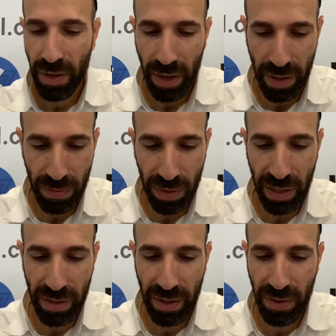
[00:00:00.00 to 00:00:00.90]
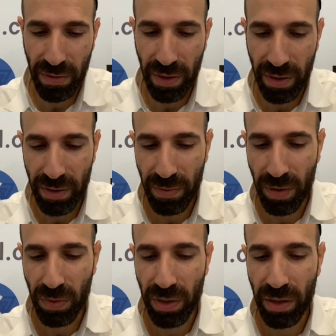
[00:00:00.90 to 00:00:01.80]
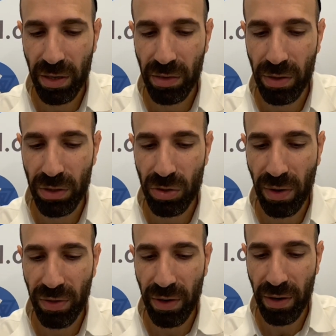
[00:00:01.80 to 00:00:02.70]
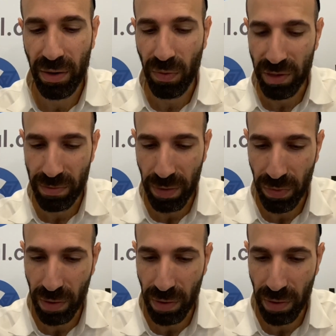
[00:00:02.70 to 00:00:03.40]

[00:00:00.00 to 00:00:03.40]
And we'll end here, and tomorrow we'll continue on strengthening one's memory.